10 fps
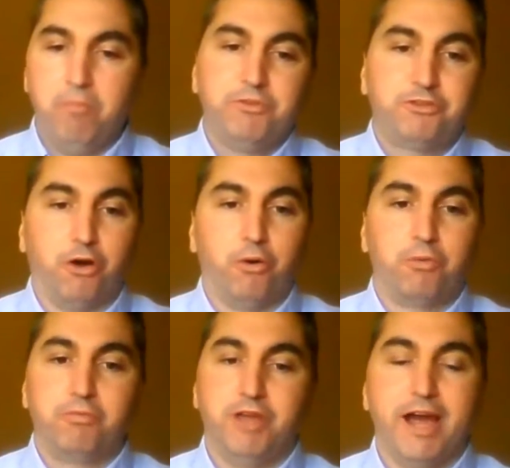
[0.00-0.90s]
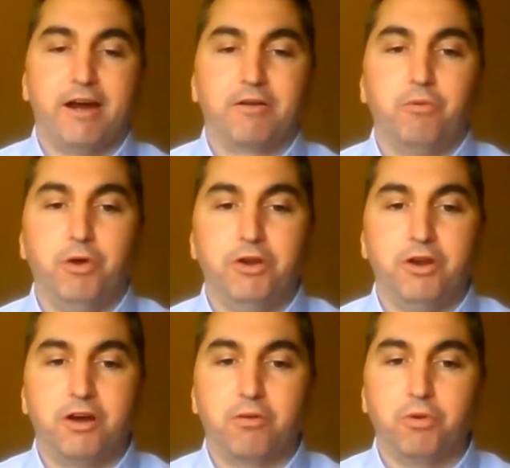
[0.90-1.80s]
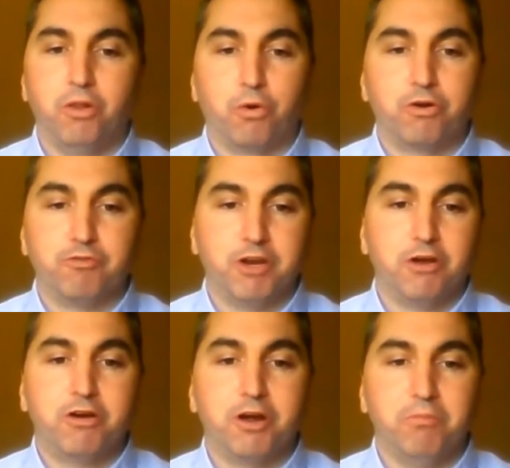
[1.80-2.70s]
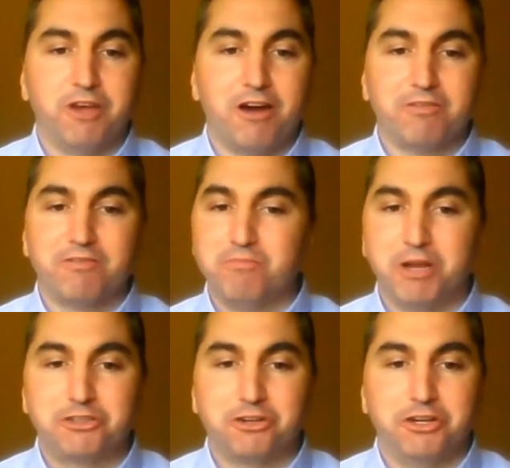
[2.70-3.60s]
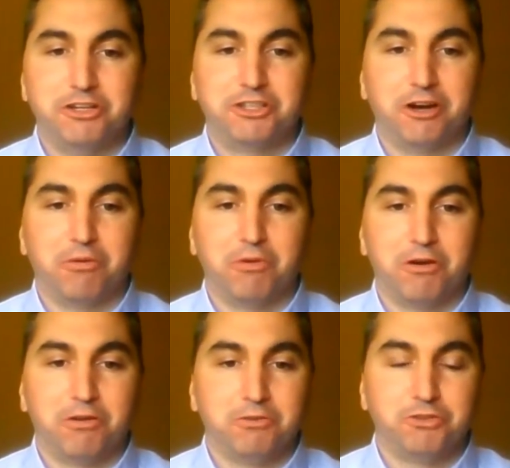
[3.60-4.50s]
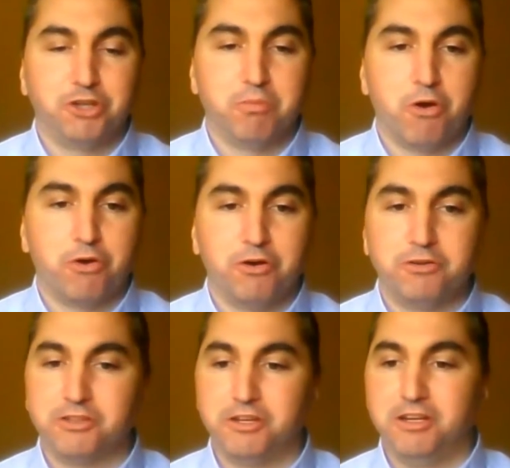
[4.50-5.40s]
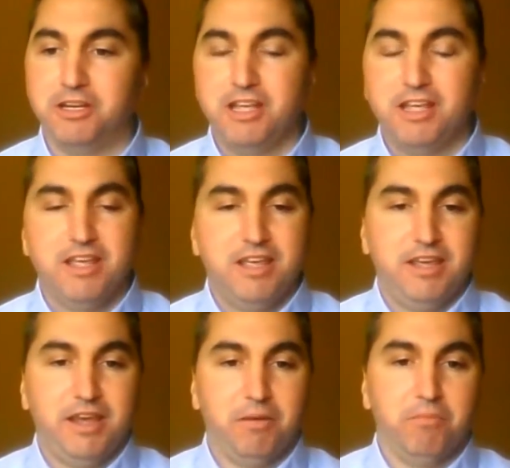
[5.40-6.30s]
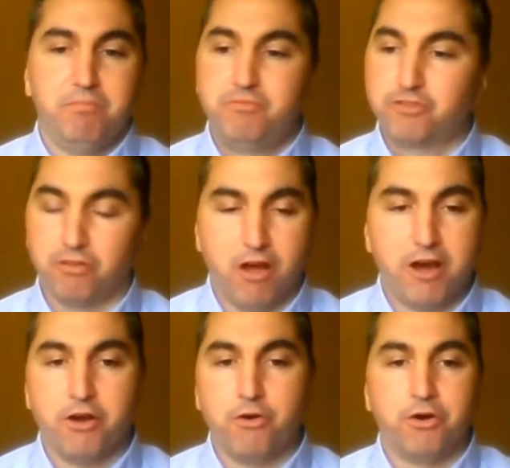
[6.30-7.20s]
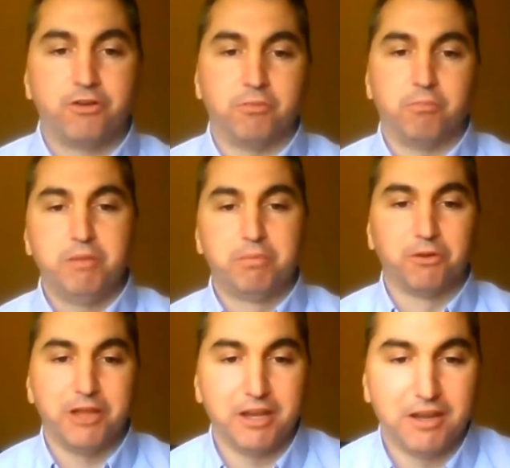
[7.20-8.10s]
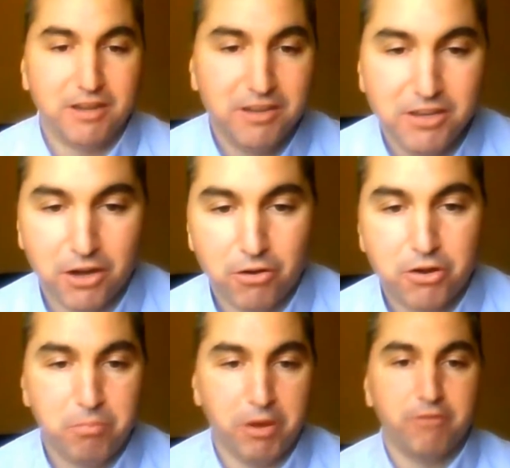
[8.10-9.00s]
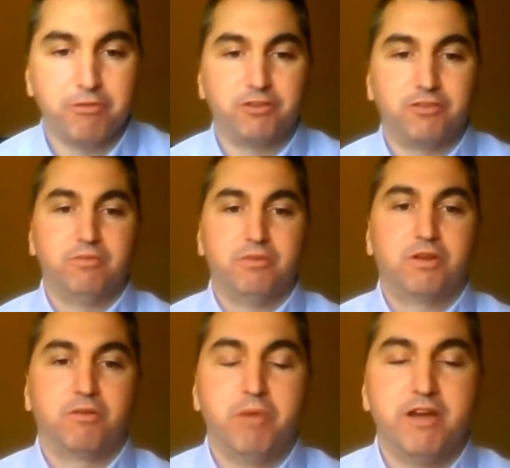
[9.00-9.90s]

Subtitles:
So yeah, when Laura's video comes out, make sure you share it with all those gym owners and salon owners and people that, you know, can benefit.